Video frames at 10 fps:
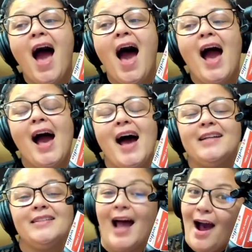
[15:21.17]

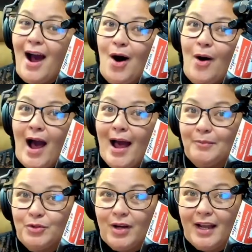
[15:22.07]
And now
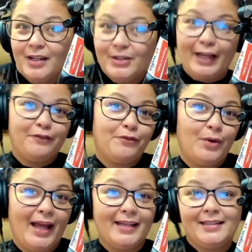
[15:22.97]
I'm trying to head for
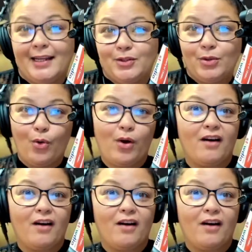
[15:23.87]
like a TED Talk